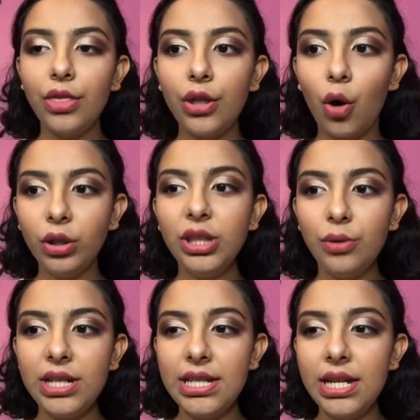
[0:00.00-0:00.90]
The only
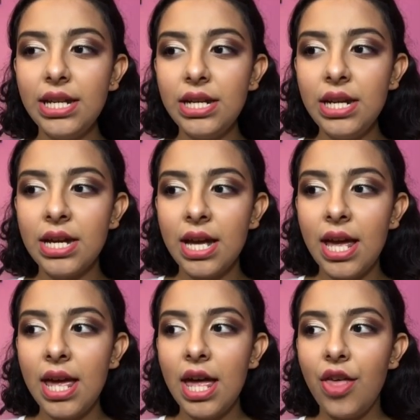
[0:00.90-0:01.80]
reason
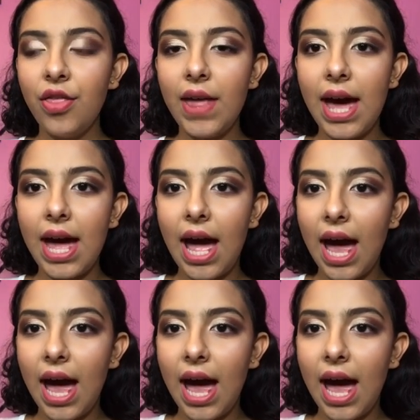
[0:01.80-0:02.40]
that